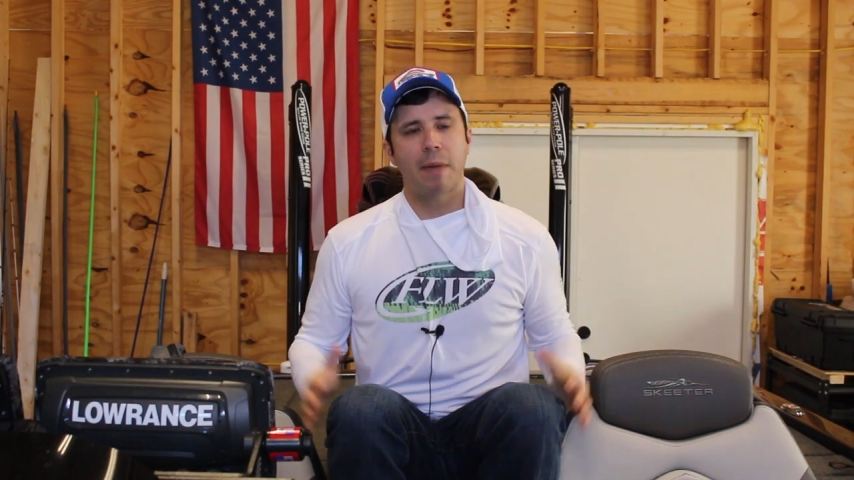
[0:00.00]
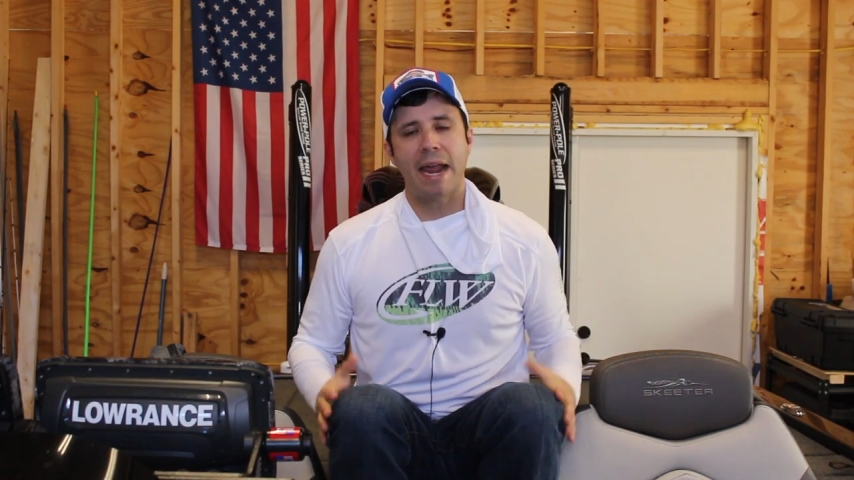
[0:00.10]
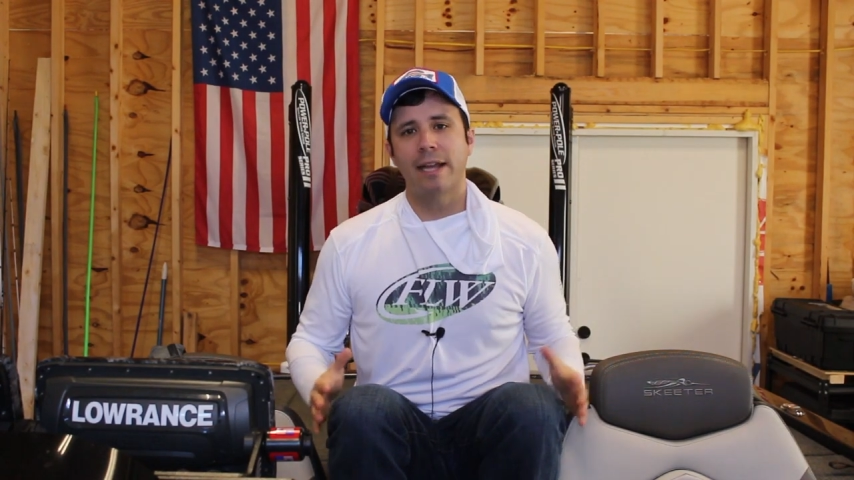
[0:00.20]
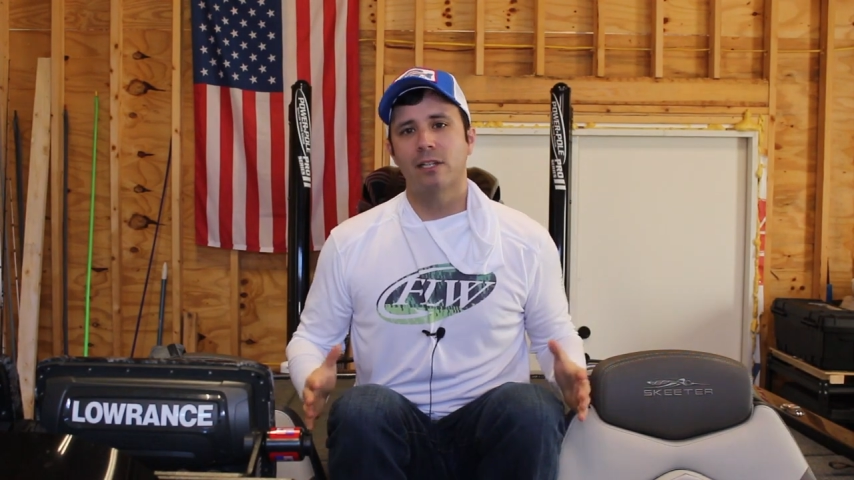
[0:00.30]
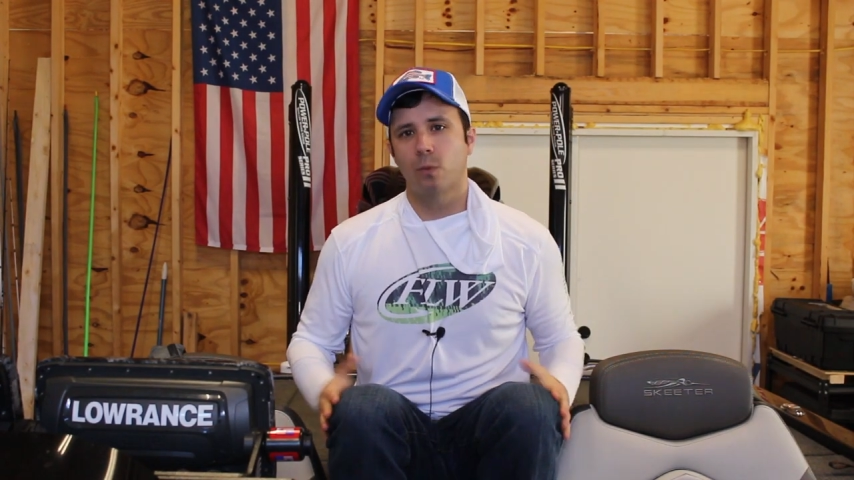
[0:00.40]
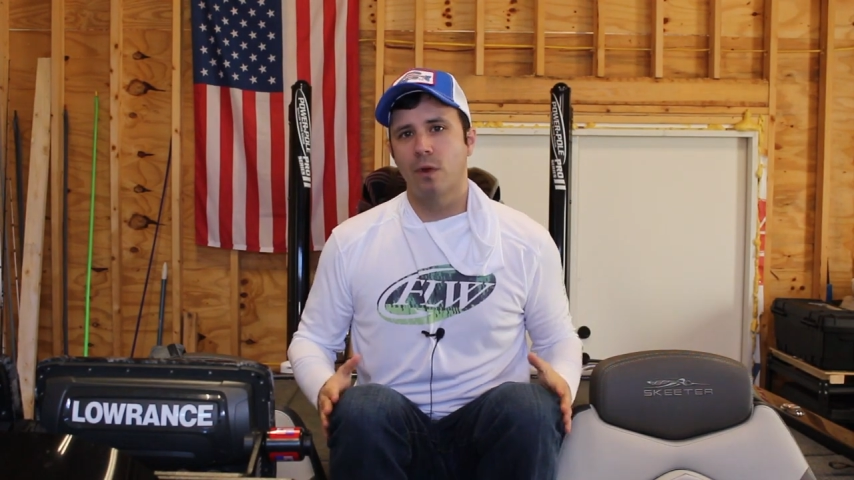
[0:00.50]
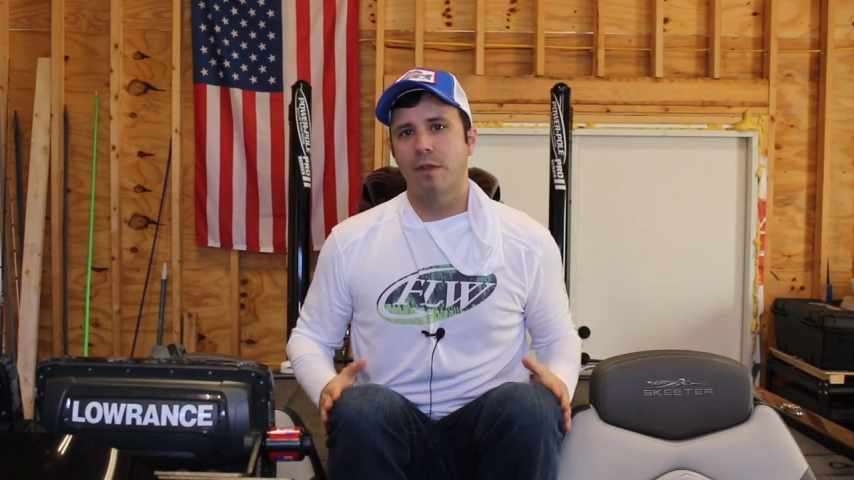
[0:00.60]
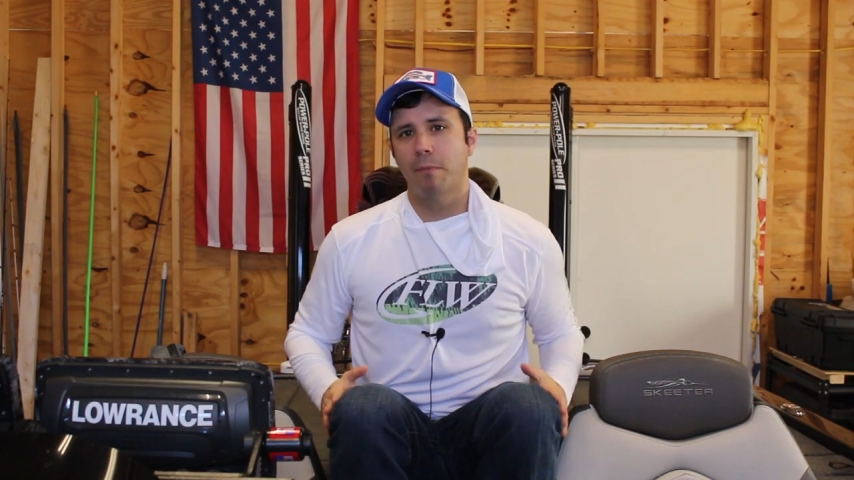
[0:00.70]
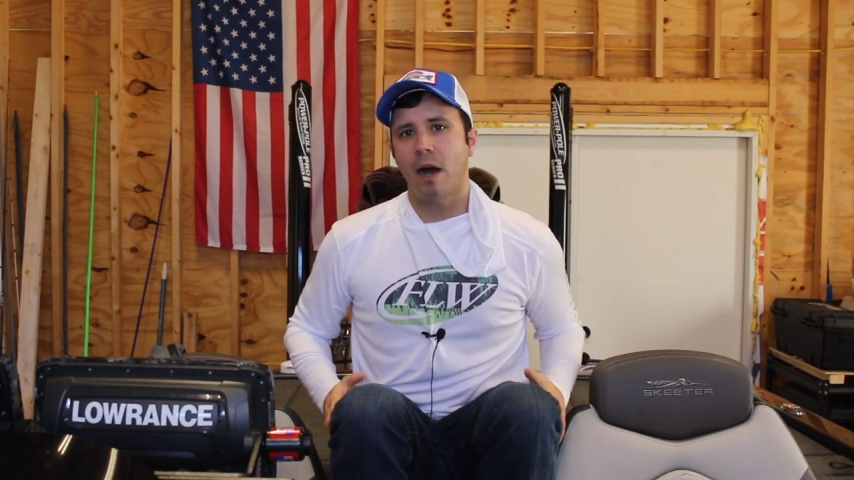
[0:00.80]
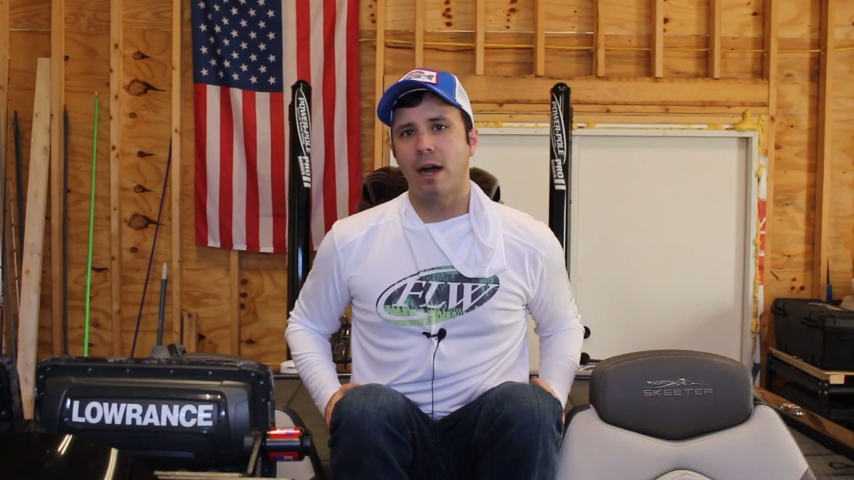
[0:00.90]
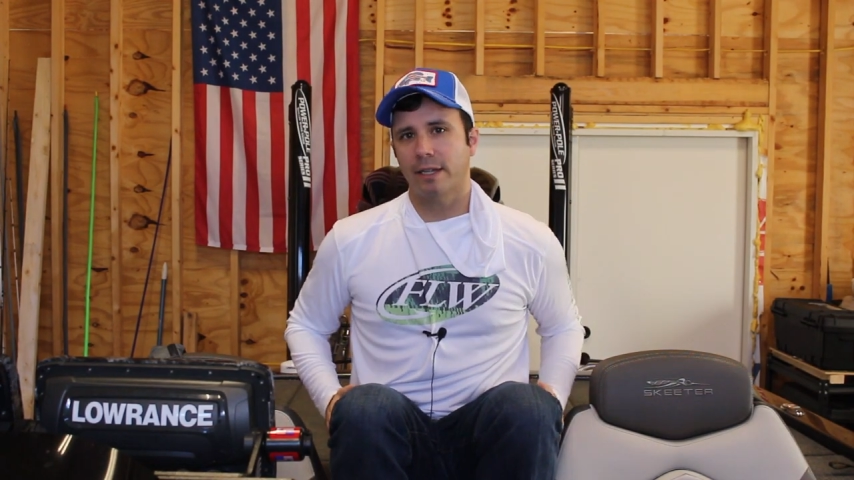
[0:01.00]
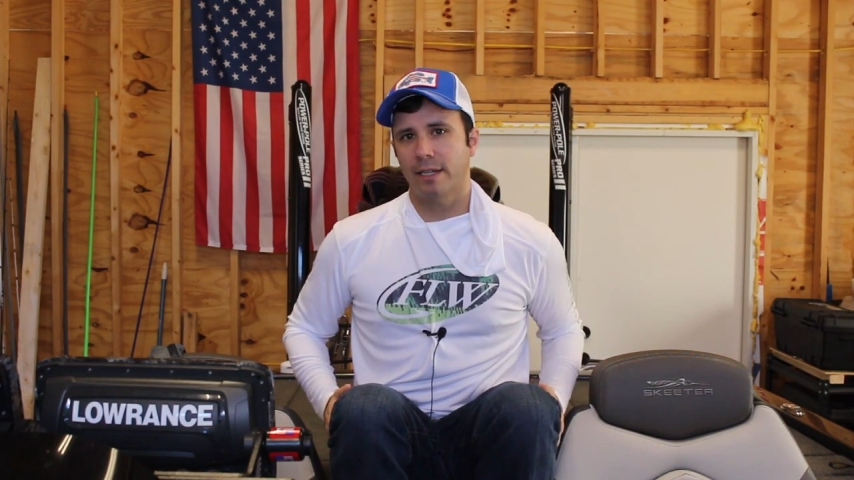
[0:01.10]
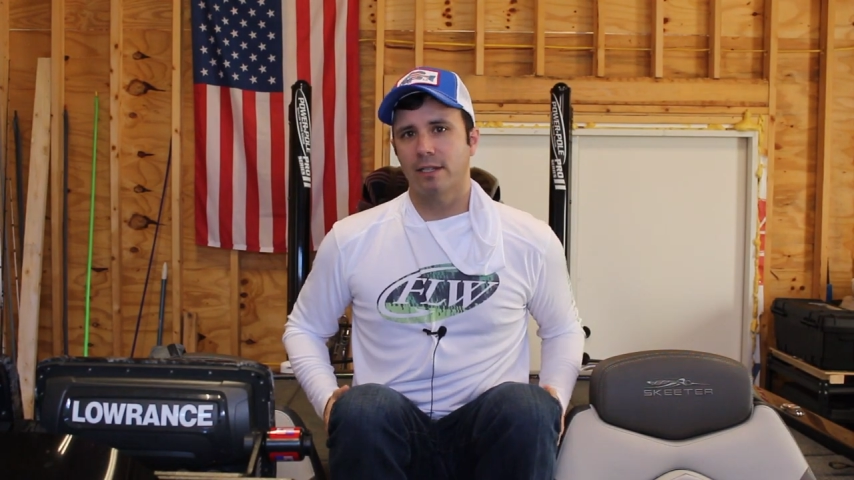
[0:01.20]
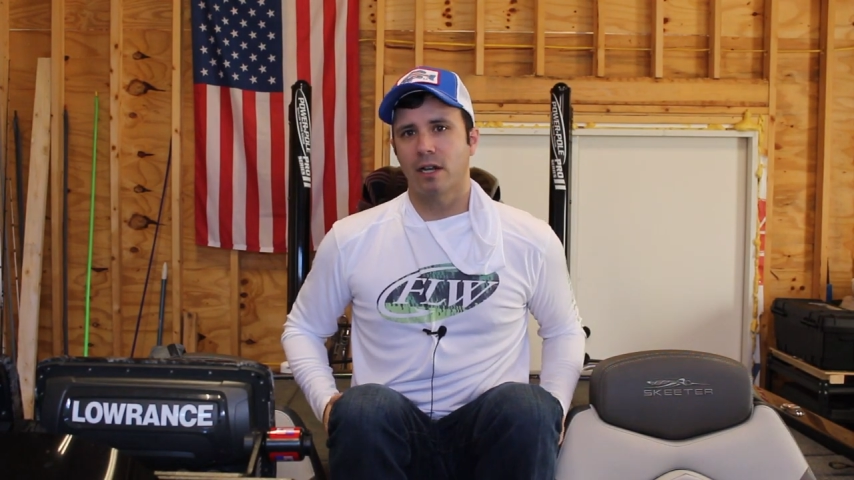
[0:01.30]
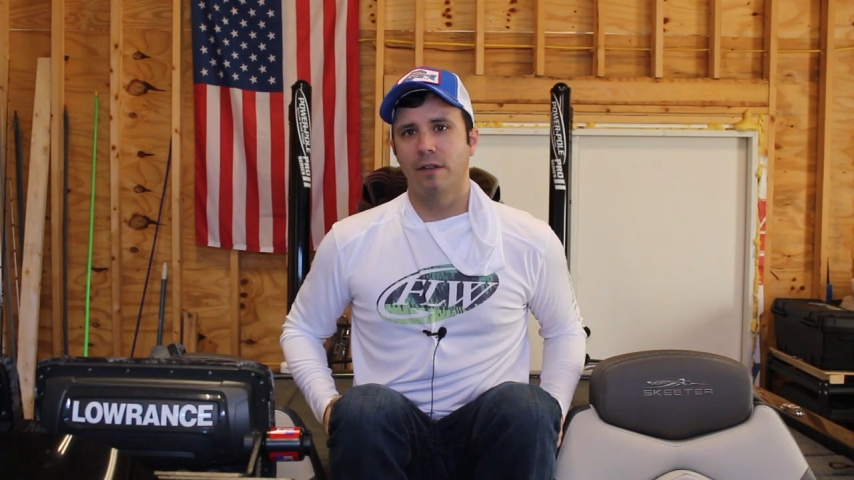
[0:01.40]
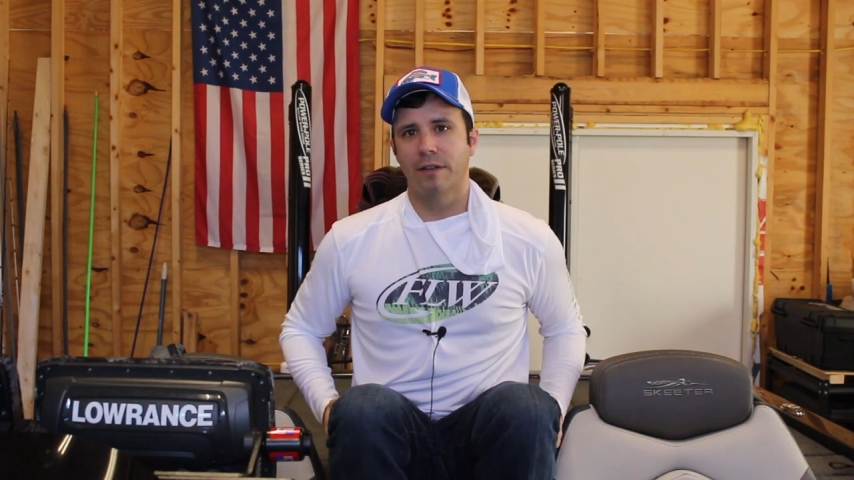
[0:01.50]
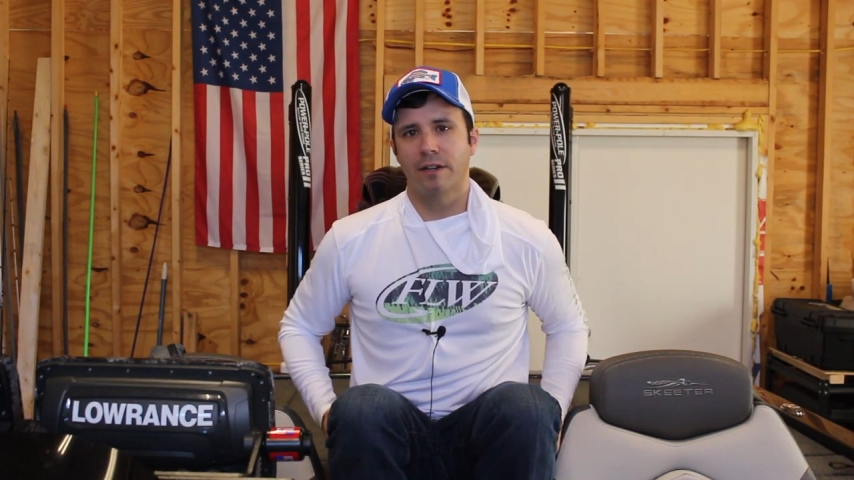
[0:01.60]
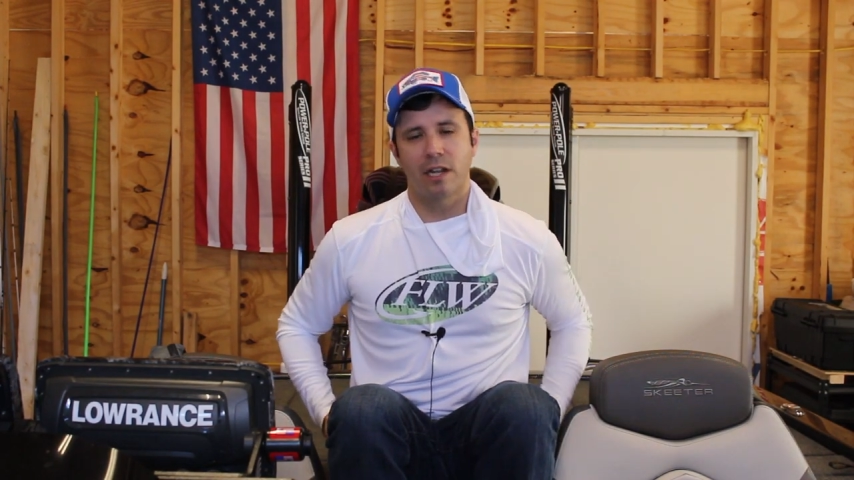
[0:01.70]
pants with pockets on there,